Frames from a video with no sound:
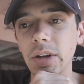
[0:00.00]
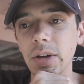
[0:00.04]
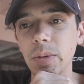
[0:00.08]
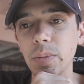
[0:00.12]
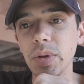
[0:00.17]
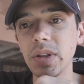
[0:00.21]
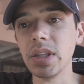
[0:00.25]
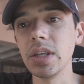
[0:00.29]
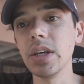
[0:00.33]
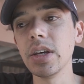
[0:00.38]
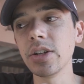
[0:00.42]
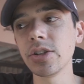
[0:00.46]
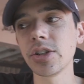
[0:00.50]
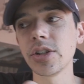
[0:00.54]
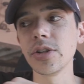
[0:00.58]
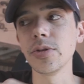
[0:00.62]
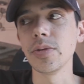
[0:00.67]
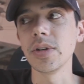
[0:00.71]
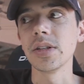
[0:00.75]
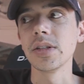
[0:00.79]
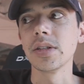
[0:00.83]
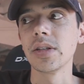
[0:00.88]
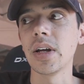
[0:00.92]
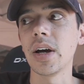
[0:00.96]
But the issue
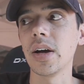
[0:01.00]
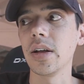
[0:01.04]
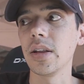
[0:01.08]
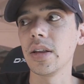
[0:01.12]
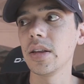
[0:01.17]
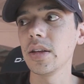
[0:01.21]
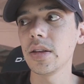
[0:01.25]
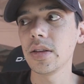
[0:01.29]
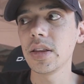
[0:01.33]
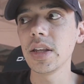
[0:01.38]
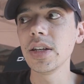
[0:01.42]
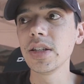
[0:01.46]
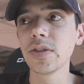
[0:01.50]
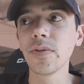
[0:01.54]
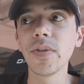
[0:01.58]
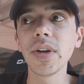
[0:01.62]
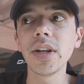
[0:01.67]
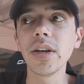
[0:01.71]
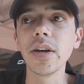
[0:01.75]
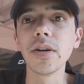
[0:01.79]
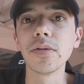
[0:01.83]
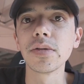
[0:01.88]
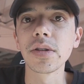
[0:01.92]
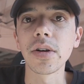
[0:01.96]
is not, these
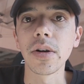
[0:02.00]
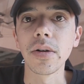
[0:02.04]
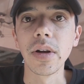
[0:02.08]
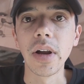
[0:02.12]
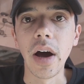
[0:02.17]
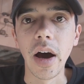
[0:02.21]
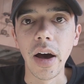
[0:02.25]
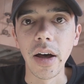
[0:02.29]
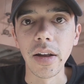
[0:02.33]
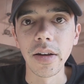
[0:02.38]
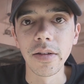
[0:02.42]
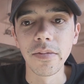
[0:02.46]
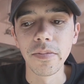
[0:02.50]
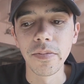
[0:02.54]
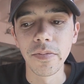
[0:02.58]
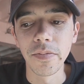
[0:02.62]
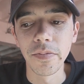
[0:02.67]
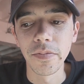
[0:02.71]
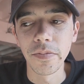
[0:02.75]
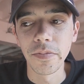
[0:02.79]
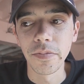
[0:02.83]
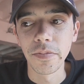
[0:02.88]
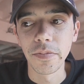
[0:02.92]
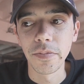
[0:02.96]
videos are not
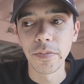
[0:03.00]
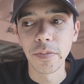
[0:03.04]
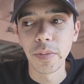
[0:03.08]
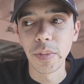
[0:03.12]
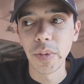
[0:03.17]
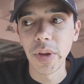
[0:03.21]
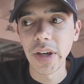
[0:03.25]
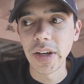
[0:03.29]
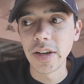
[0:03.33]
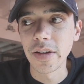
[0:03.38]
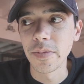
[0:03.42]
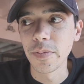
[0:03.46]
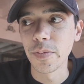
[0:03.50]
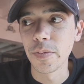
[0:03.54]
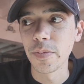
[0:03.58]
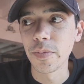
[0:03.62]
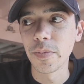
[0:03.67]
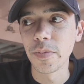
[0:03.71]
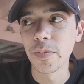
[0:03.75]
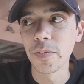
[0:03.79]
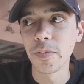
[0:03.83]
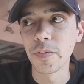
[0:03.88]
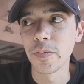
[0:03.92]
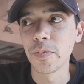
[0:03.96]
like
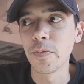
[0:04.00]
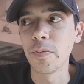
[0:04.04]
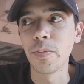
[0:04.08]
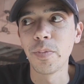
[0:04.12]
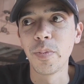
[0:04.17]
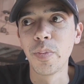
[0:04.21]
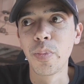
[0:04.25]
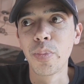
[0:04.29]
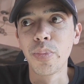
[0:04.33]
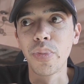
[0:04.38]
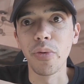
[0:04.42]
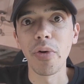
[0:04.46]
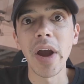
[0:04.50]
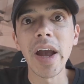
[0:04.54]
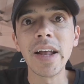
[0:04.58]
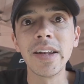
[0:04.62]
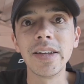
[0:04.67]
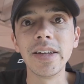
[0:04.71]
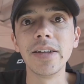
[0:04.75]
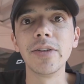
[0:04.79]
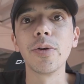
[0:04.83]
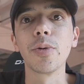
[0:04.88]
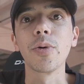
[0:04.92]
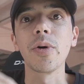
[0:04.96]

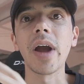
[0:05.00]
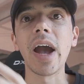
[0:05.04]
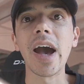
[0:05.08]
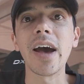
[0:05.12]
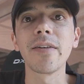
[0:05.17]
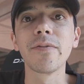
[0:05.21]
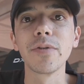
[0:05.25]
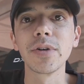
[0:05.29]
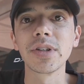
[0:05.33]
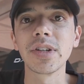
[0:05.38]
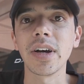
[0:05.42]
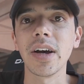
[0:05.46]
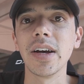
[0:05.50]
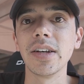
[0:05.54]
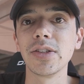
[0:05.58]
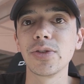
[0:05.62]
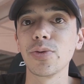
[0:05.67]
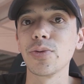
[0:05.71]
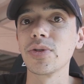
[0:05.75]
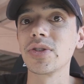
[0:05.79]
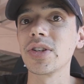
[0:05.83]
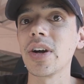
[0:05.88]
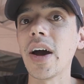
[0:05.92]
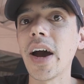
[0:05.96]
branded or advertised
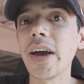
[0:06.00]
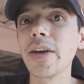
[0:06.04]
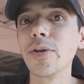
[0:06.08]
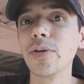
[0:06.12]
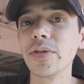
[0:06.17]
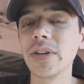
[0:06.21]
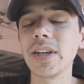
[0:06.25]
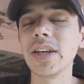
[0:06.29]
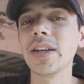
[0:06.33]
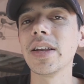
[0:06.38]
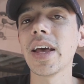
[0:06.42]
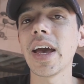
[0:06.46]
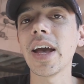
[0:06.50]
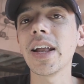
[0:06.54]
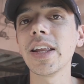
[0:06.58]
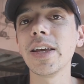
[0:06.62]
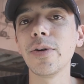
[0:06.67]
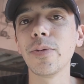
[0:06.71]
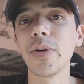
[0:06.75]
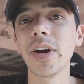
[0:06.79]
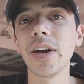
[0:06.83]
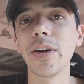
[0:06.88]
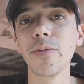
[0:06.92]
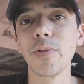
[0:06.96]
or titled in any
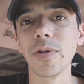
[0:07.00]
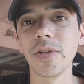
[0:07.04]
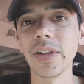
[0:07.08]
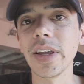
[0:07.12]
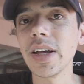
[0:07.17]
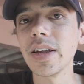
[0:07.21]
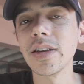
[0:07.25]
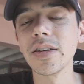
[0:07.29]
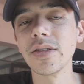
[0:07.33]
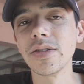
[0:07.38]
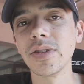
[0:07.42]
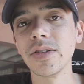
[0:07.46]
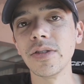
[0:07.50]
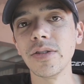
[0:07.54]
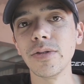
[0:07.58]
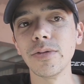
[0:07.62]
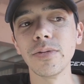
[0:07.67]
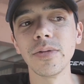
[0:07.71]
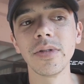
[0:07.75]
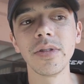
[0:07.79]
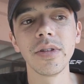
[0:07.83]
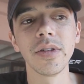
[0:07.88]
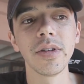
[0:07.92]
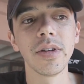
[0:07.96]
way related
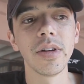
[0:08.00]
to